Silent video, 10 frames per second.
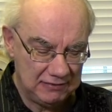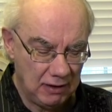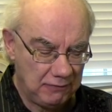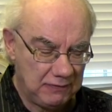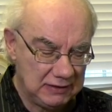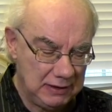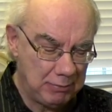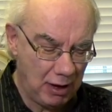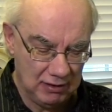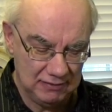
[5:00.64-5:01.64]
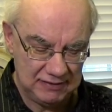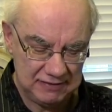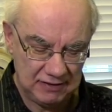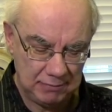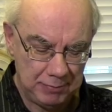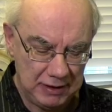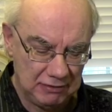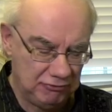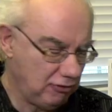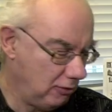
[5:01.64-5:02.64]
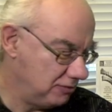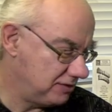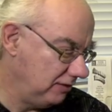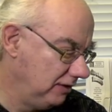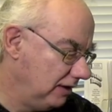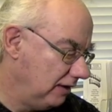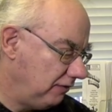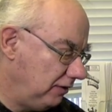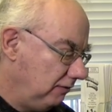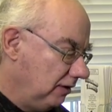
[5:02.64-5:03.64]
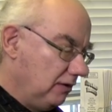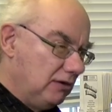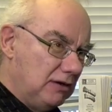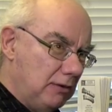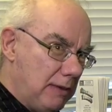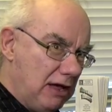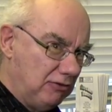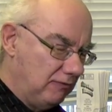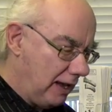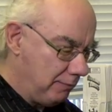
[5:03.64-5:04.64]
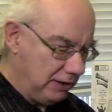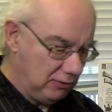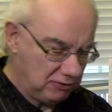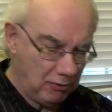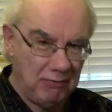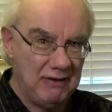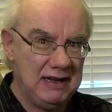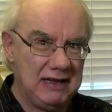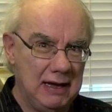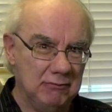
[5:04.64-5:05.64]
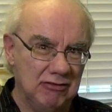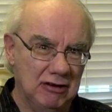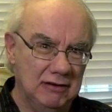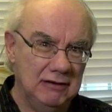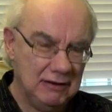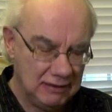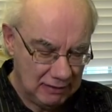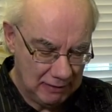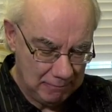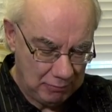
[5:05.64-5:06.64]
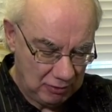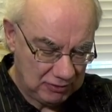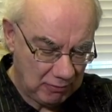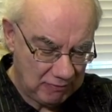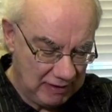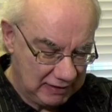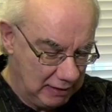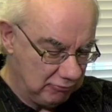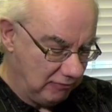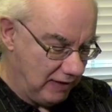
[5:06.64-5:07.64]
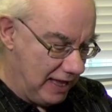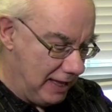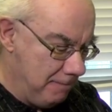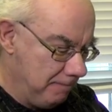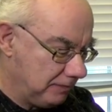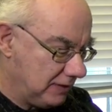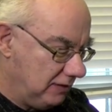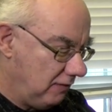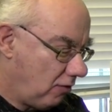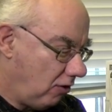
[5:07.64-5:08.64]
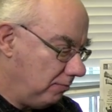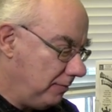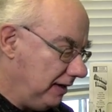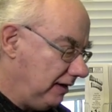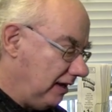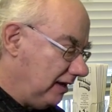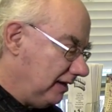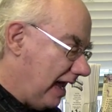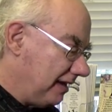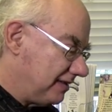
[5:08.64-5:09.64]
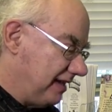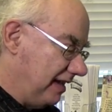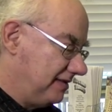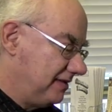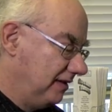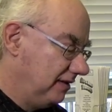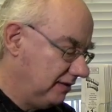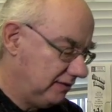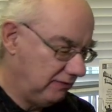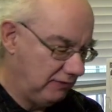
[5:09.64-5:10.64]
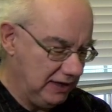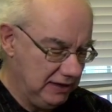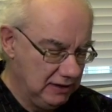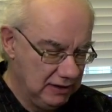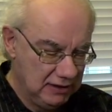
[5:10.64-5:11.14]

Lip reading: There's no fiddly buttons, it's a big control. So if you can imagine that being on top of any camera, but on top of that camera there, you've got immediate access to the